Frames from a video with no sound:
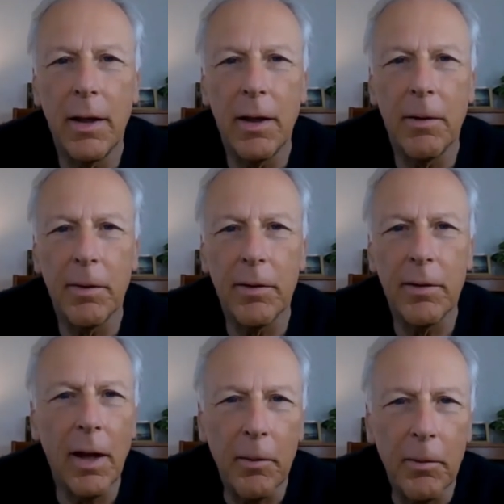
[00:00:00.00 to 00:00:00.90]
If it's
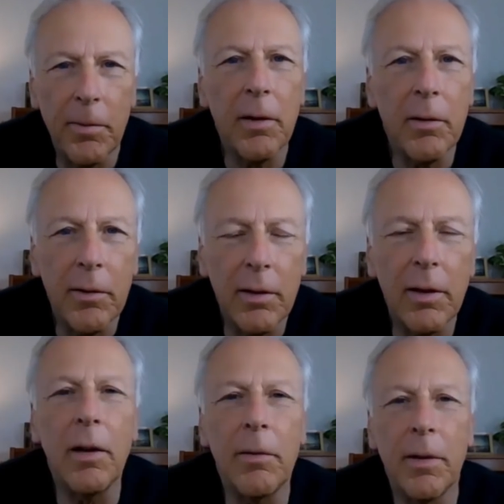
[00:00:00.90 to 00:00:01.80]
not fear, it's
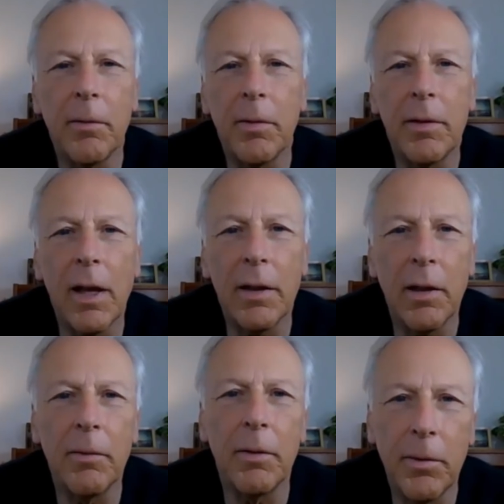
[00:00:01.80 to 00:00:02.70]
love, and if it's not
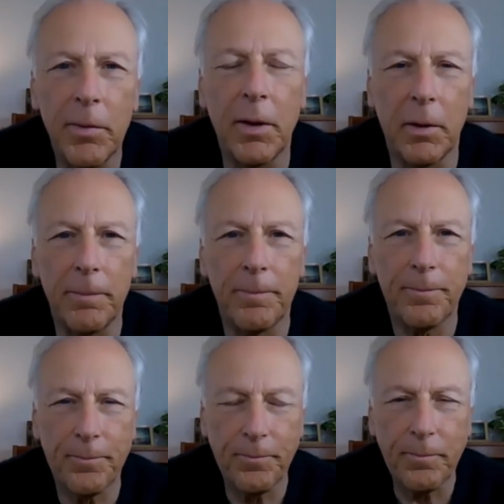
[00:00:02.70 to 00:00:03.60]
love, it's fear.
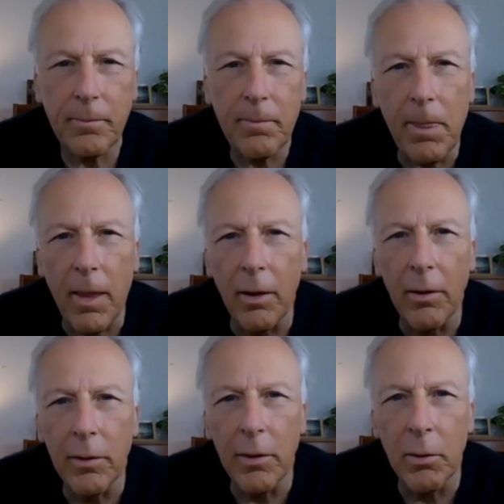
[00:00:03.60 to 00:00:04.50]

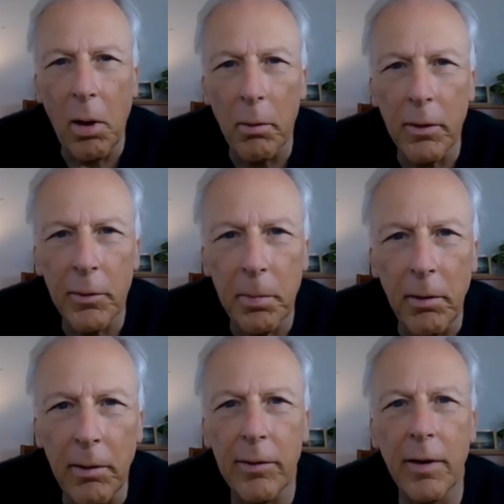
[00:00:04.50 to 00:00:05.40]
So what we're
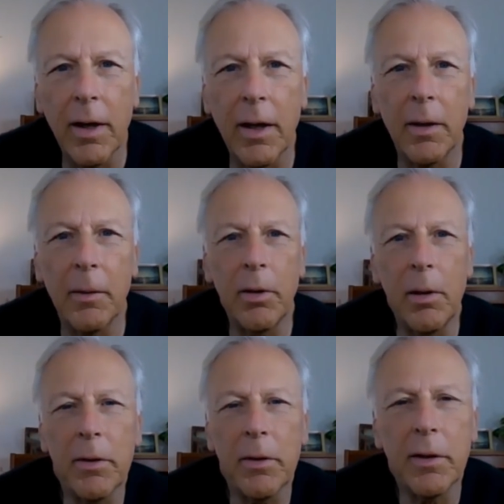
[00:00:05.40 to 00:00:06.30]
experiencing on a pretty
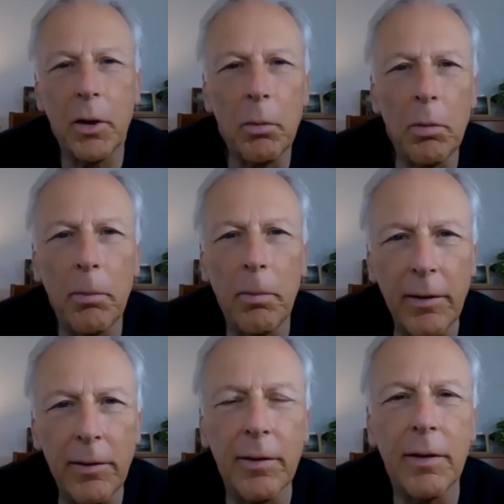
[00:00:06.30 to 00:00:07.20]
much a global
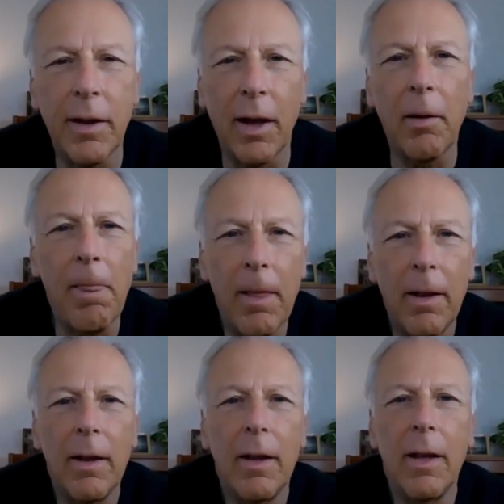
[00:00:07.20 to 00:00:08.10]
basis now
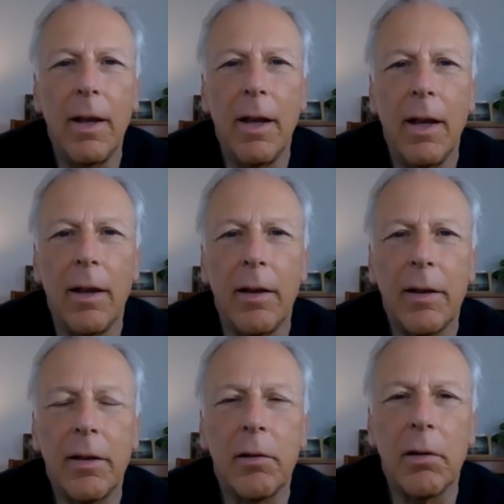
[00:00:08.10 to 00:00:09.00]

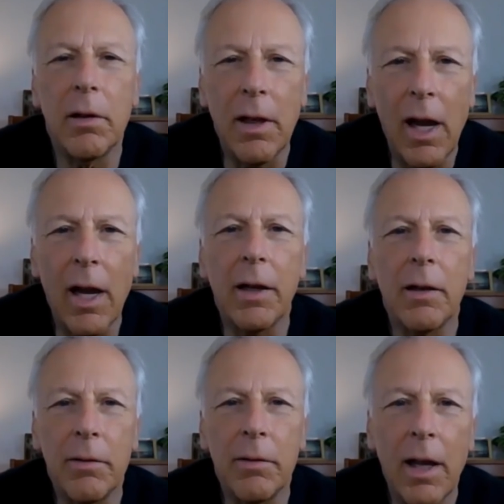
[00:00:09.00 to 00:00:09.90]
that there are a lot
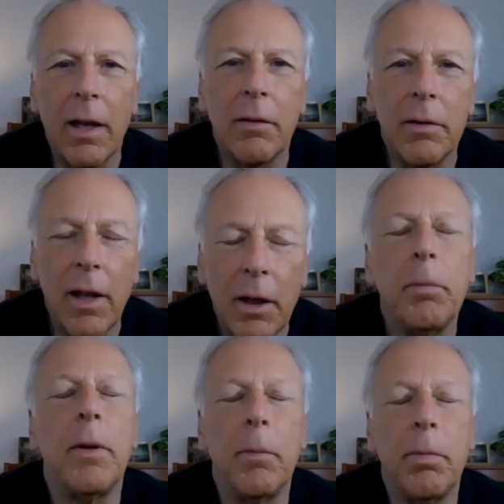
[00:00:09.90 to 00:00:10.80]
of lot a lot
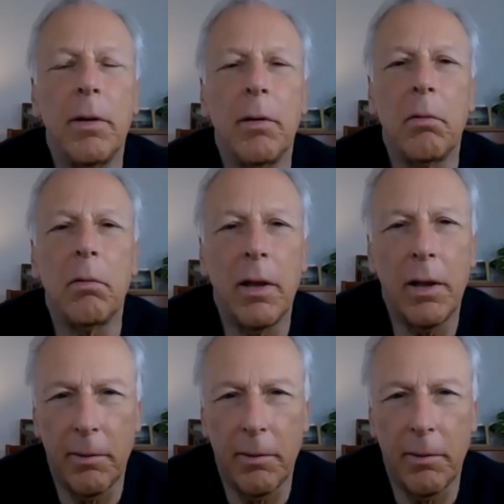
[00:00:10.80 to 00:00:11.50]
of people who are really